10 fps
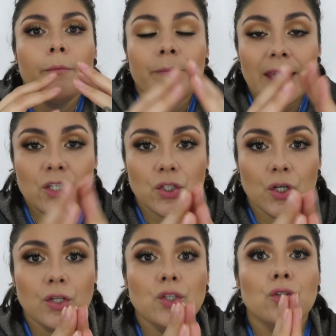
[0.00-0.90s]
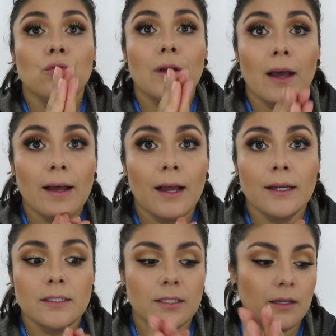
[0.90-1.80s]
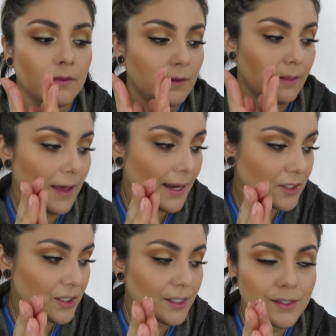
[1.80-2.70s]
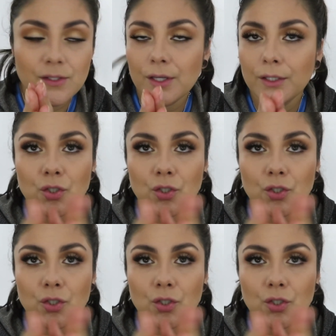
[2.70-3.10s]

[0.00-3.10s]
Make sure to cut the lashes,